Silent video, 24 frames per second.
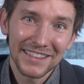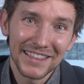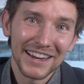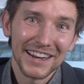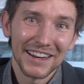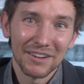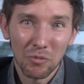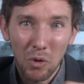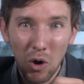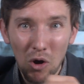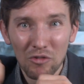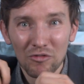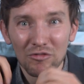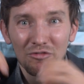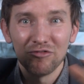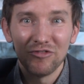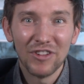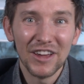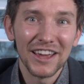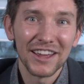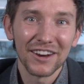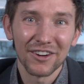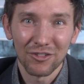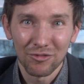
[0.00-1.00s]
that it won't
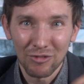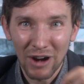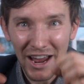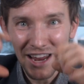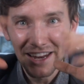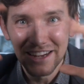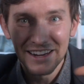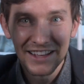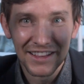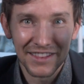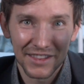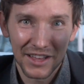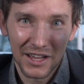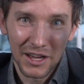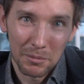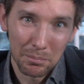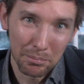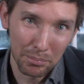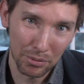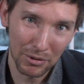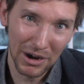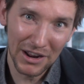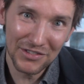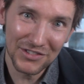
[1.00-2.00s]
fit right in the
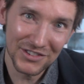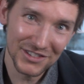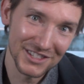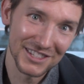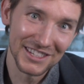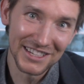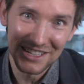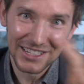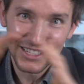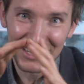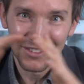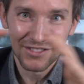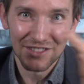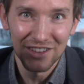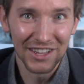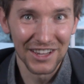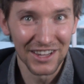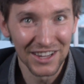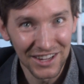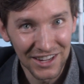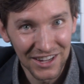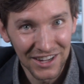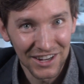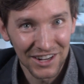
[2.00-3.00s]
parentheses of the
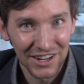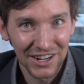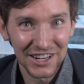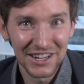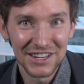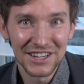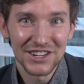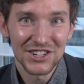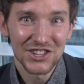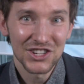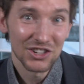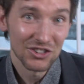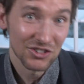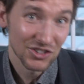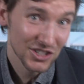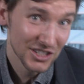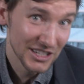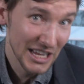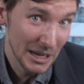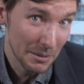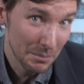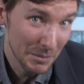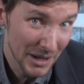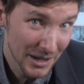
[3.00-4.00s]
conditional
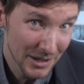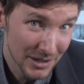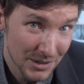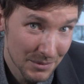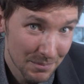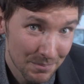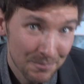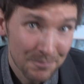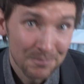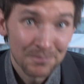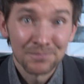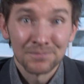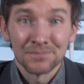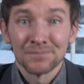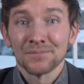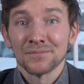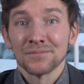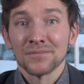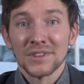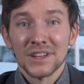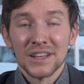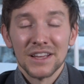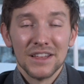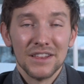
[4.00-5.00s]
statement.
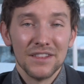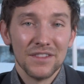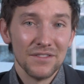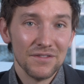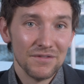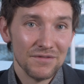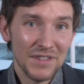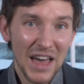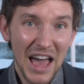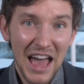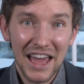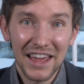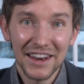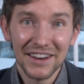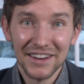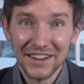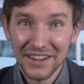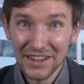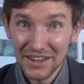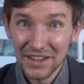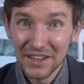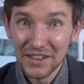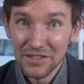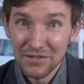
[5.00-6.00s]
Then
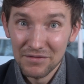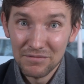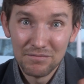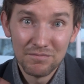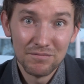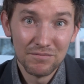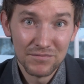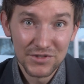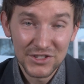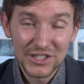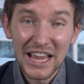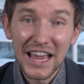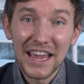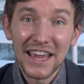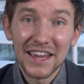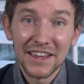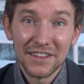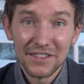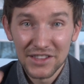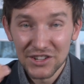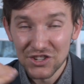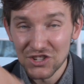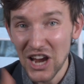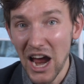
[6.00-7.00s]
say
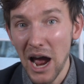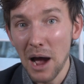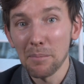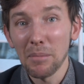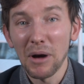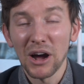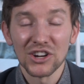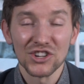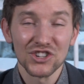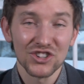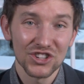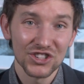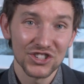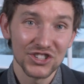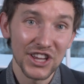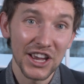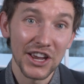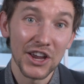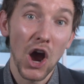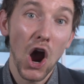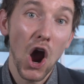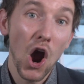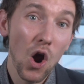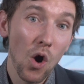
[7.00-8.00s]
the chatbot should
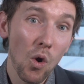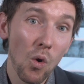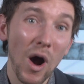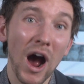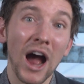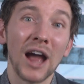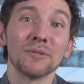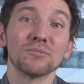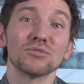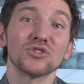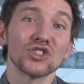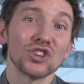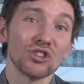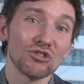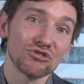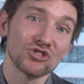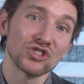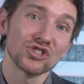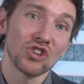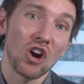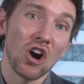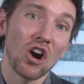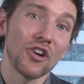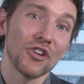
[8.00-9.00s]
say, "Oh, I'm so
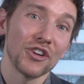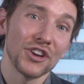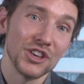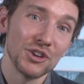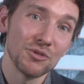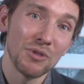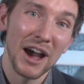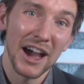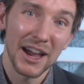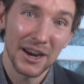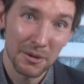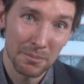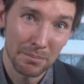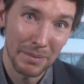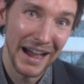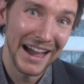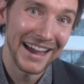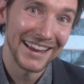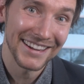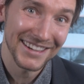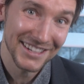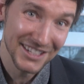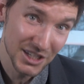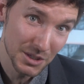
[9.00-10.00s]
sorry you had a
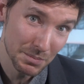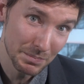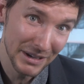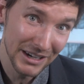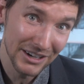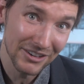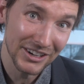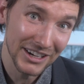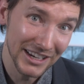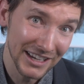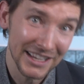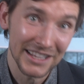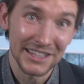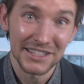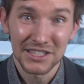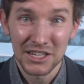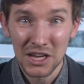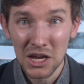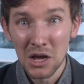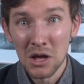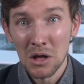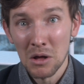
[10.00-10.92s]
bad experience,"